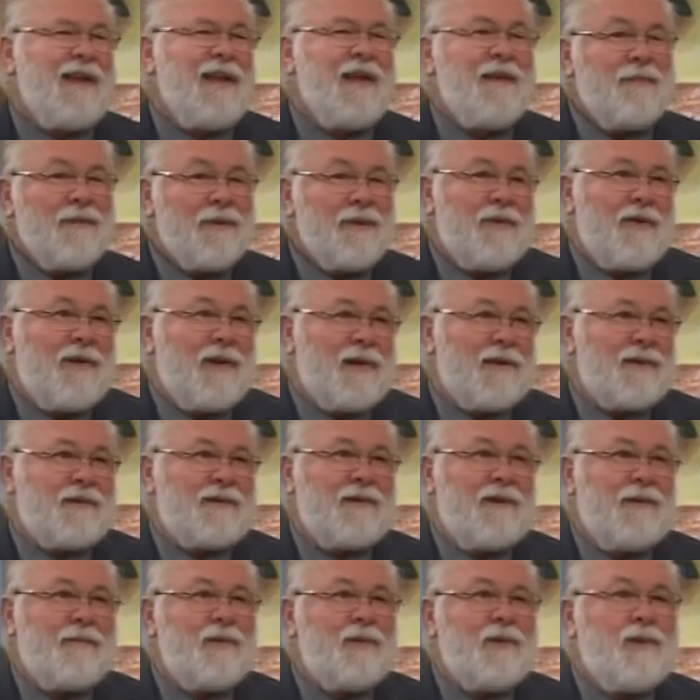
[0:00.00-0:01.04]
hypocrite is
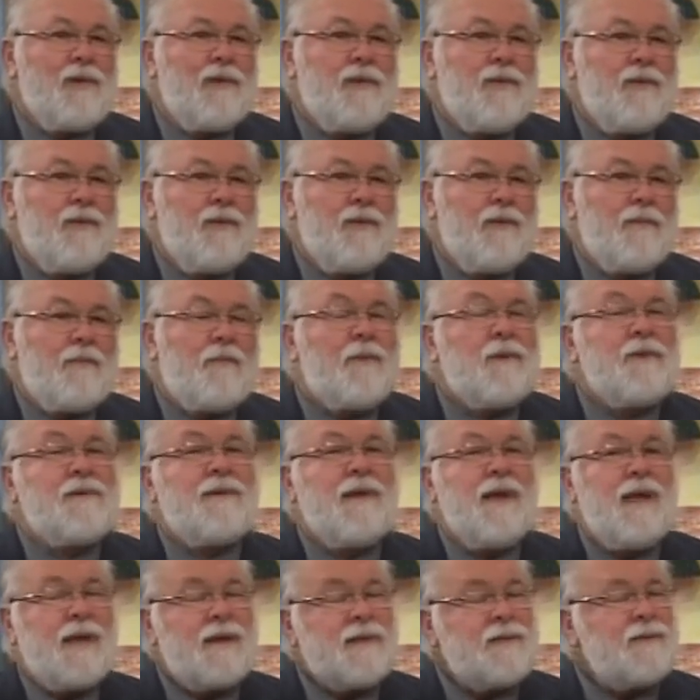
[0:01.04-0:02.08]
someone who
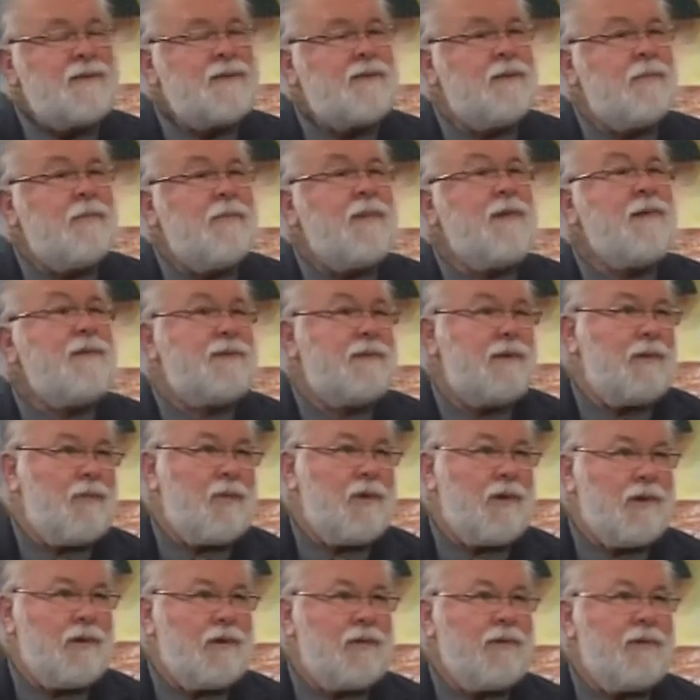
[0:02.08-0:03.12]
pretends to be
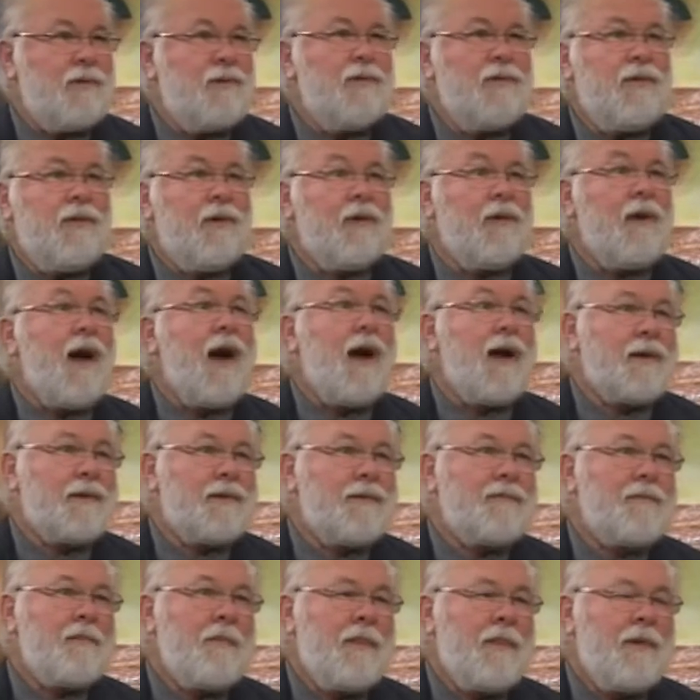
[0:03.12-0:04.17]
someone who they're not.
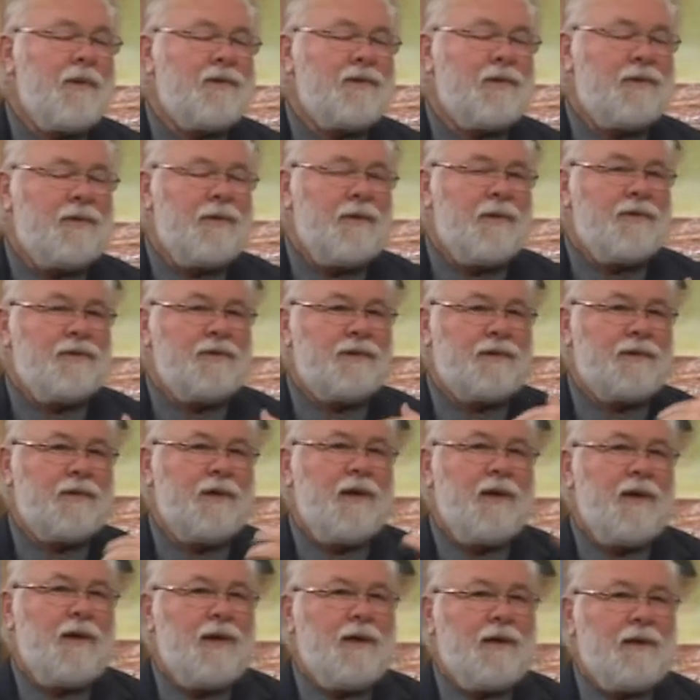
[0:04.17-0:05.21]
So he was
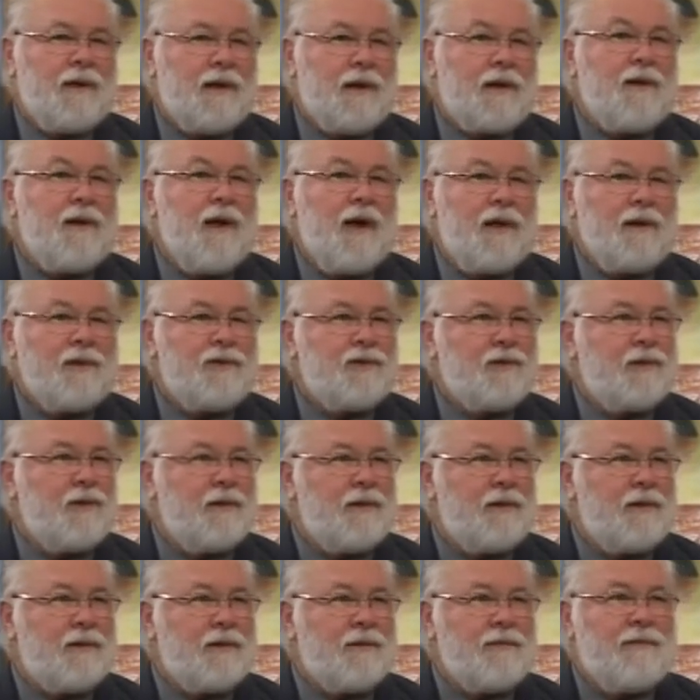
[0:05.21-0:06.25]
acknowledging
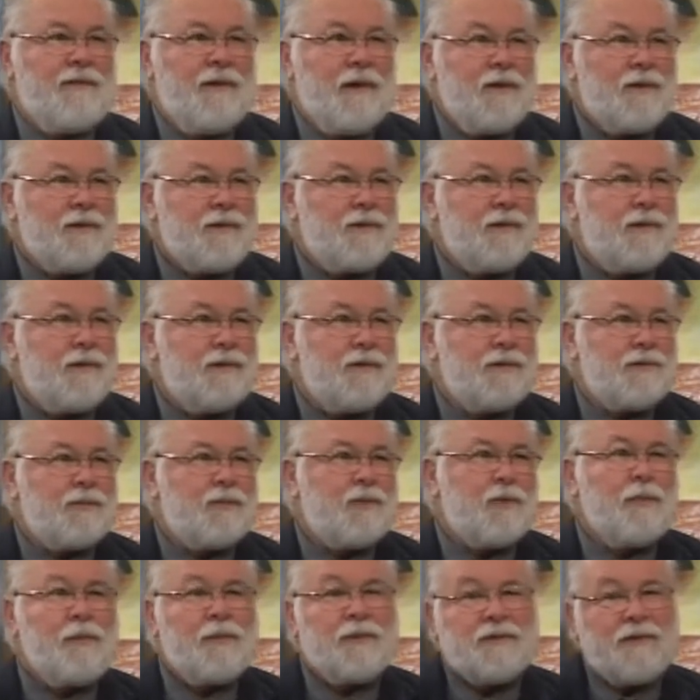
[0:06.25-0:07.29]
that the Pharisees
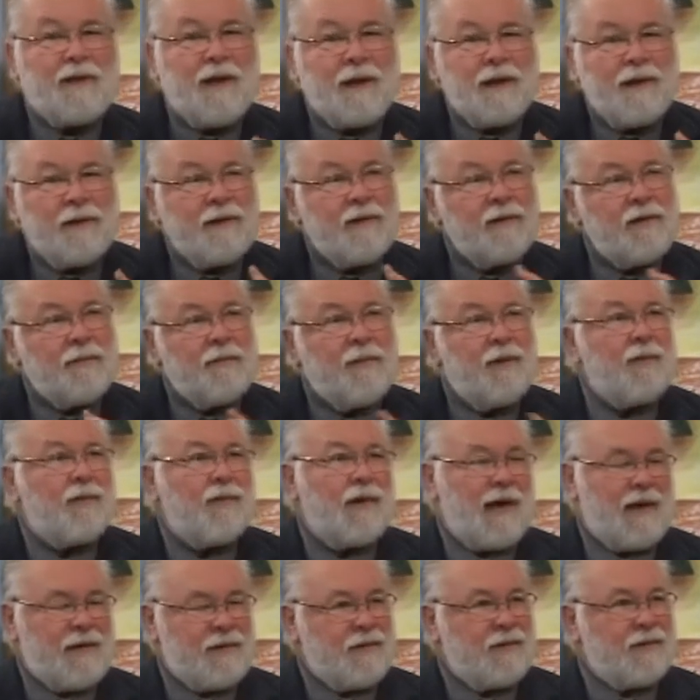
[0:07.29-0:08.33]
were pretending to be
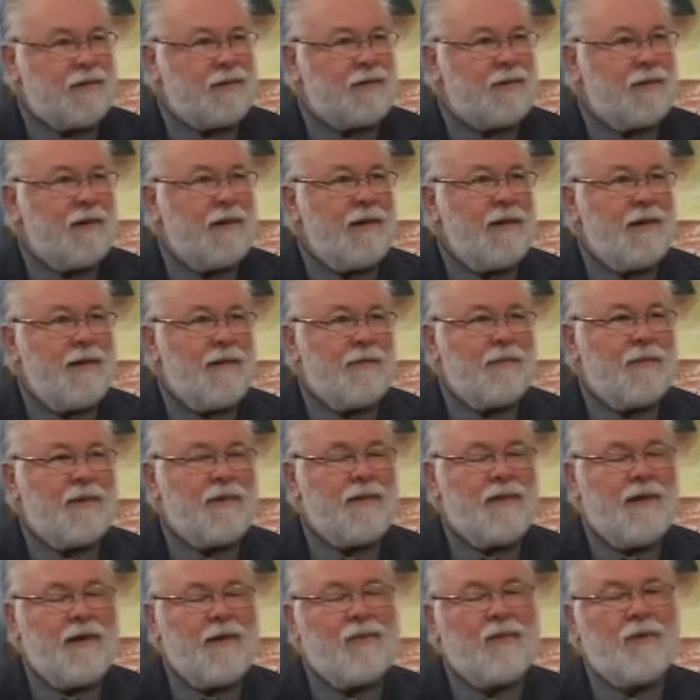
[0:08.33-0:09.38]
righteous,
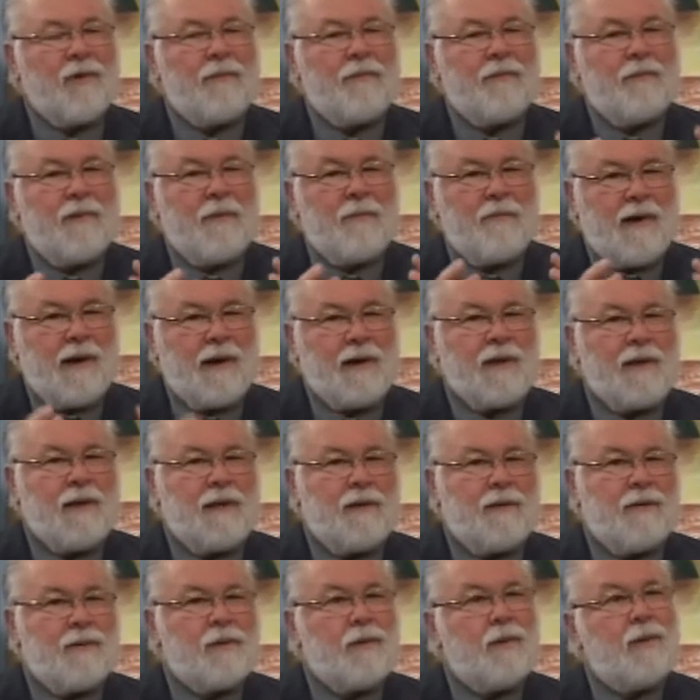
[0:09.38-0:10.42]
but they were abiding
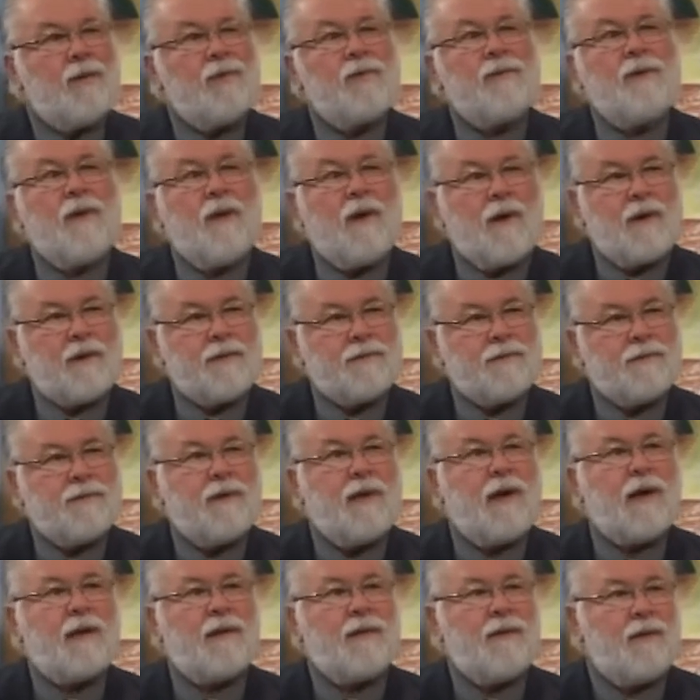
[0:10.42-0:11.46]
in their own laws,
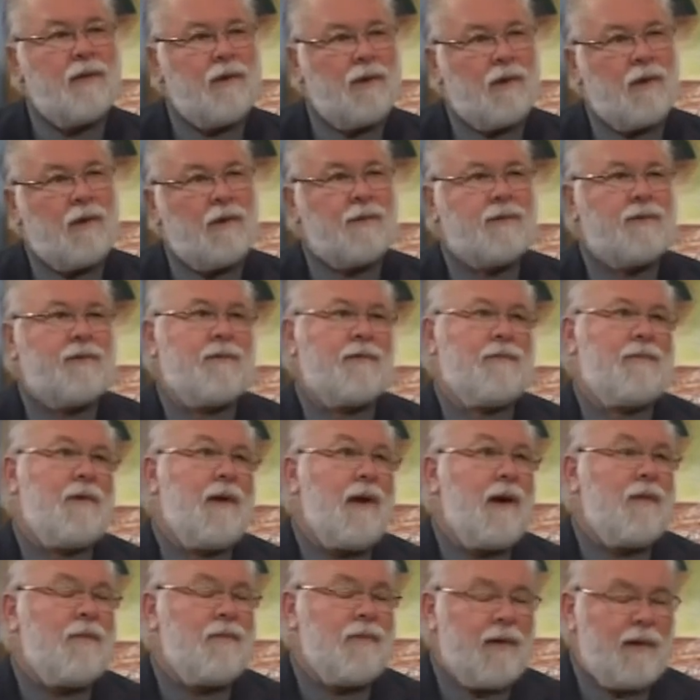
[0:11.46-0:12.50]
not in the laws of
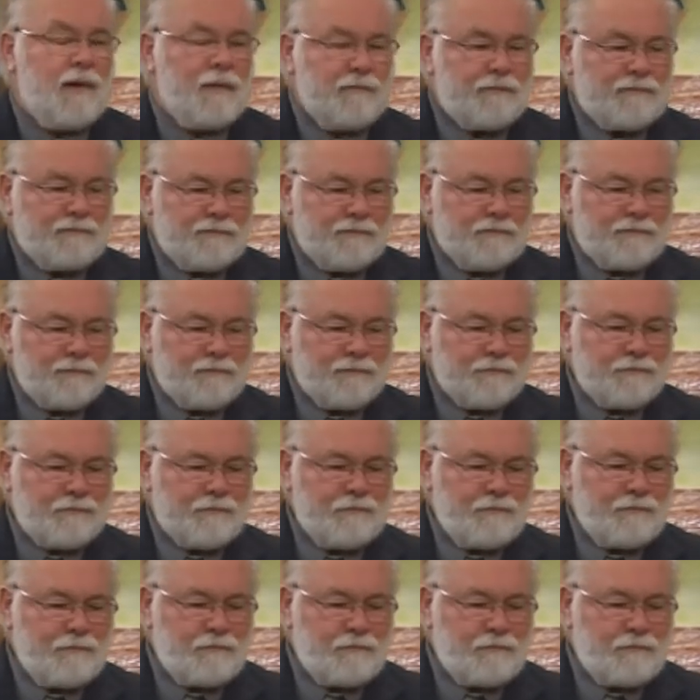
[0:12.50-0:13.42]
Yahweh. Mm -hmm.